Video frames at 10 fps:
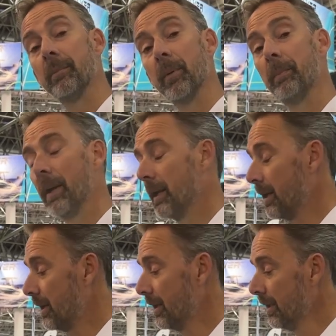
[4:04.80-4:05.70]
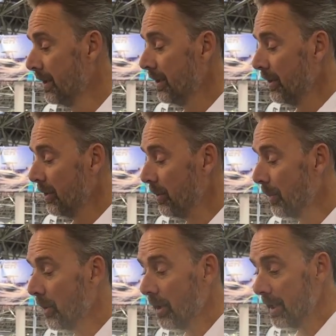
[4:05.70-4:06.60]
propeller, you
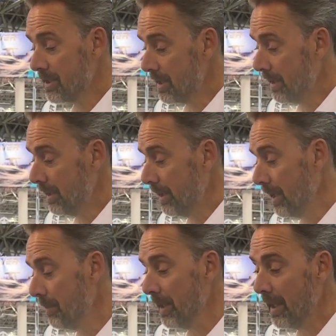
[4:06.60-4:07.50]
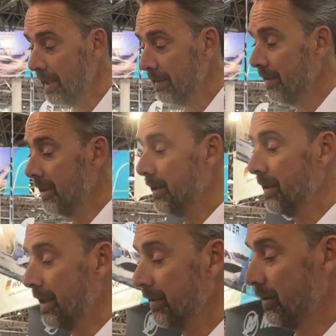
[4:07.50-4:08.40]
more or less eliminate
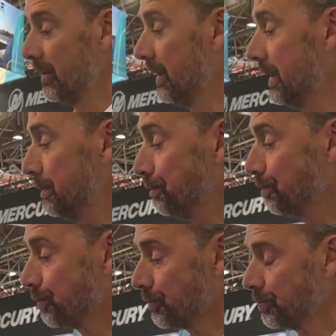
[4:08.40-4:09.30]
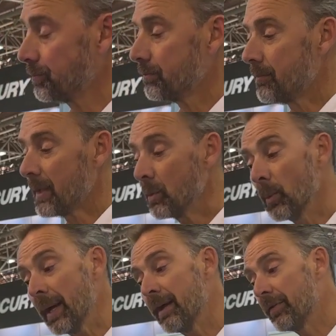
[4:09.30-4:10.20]
that
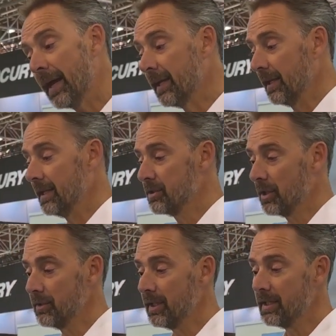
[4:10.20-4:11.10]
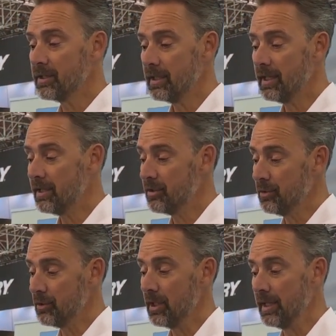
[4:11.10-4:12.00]
way of handling. So this is
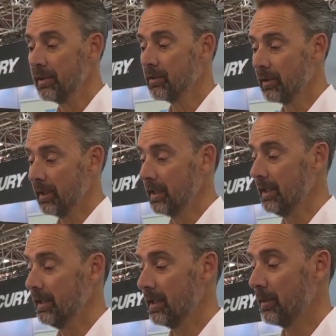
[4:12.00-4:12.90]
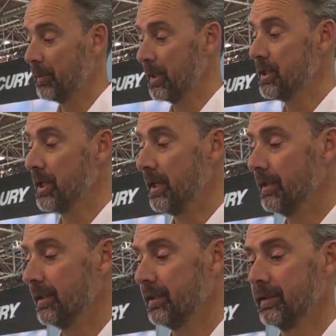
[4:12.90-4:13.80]
usually greatly appreciated.